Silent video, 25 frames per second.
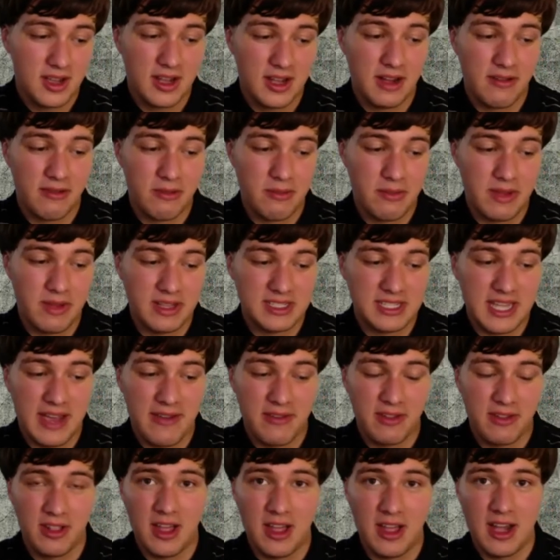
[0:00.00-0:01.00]
Governments
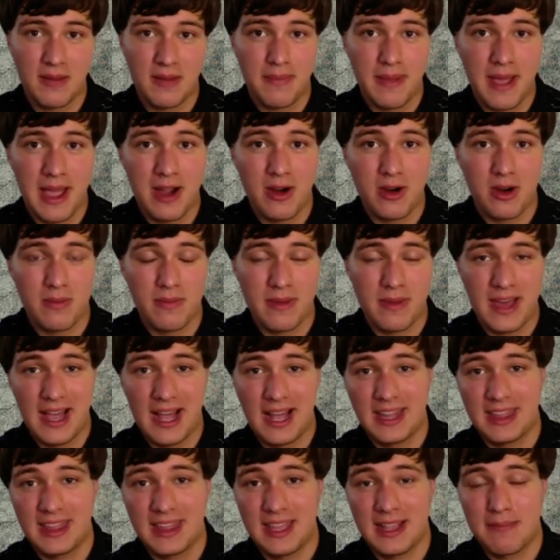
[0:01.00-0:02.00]
have a lot of power, but
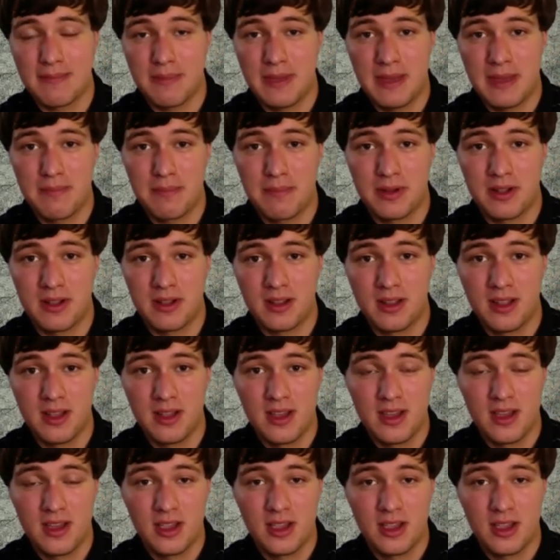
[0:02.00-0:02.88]
I think people,